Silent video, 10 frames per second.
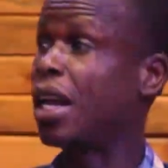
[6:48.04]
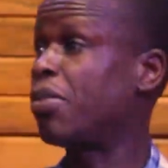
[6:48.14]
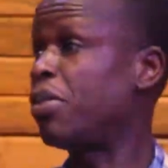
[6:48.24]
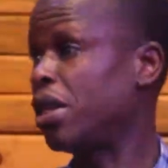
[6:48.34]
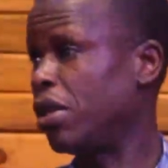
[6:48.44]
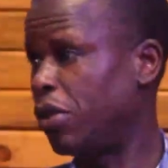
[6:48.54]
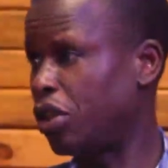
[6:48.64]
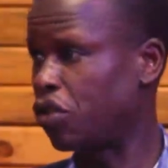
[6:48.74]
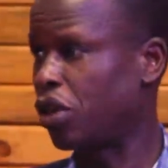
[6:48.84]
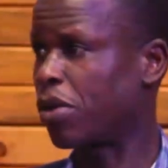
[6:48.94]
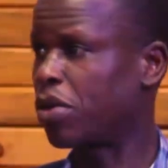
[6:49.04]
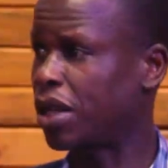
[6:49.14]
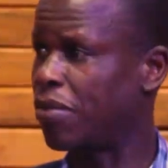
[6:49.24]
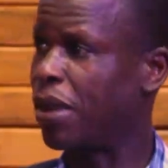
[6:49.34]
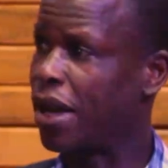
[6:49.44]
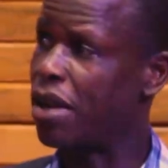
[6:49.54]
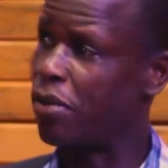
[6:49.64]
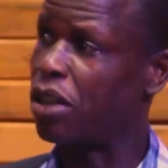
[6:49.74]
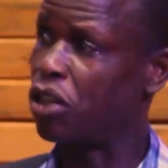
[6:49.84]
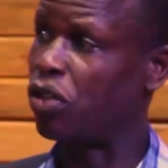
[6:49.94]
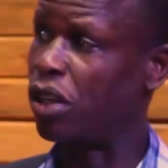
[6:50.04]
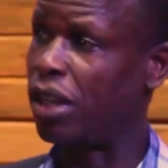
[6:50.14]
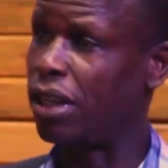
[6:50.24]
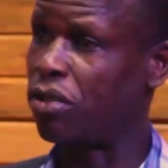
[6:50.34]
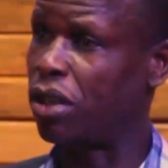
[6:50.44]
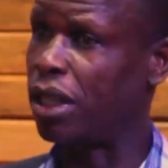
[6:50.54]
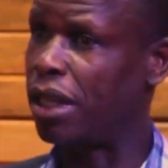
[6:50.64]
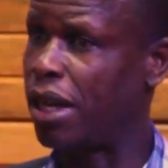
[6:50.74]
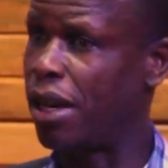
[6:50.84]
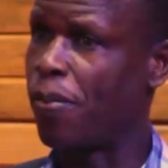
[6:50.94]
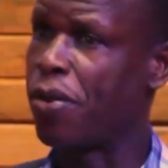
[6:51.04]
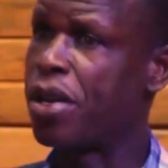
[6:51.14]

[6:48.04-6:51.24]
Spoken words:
I had been in ministry because I began ministry literally now.